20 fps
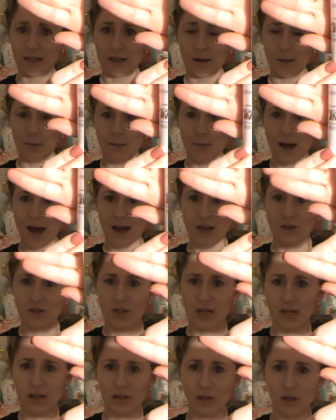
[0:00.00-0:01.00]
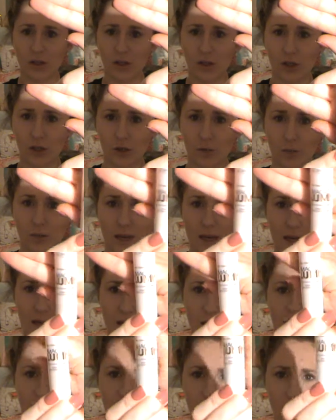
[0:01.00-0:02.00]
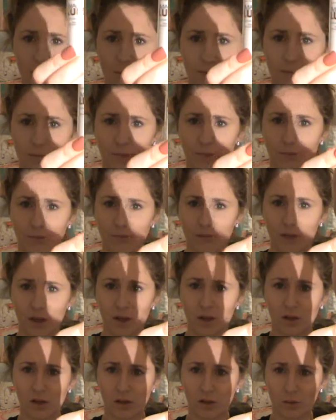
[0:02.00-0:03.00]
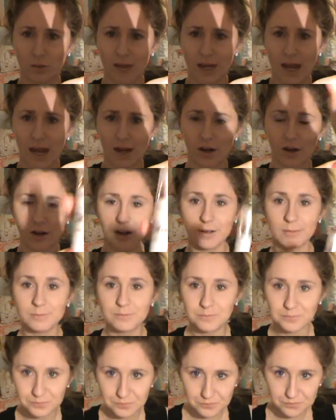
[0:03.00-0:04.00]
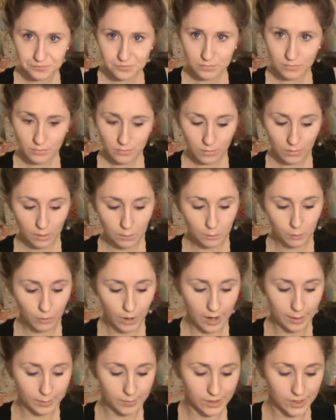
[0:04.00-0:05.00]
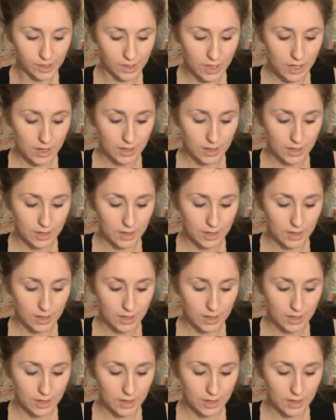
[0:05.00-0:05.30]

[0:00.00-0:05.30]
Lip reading: Magic Lumi Illuminator primer.